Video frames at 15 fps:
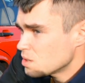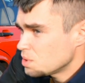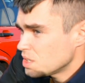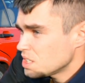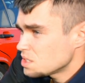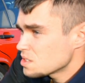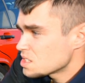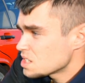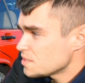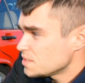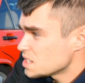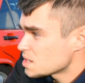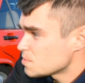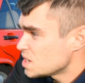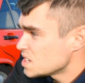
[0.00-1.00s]
we need to save
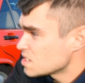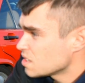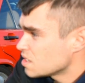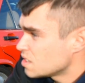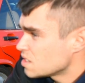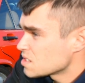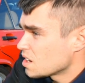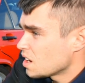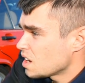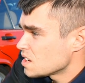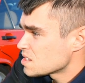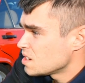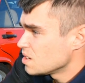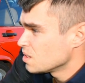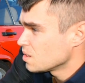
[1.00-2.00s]
these amazing cars, guys.